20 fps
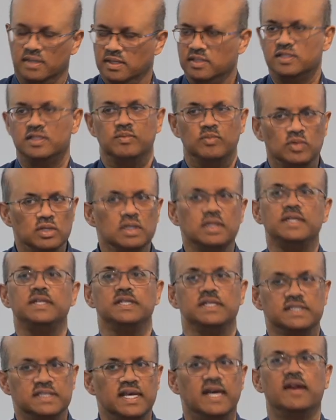there are some
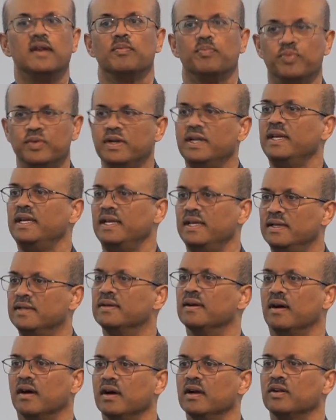religions that are pretty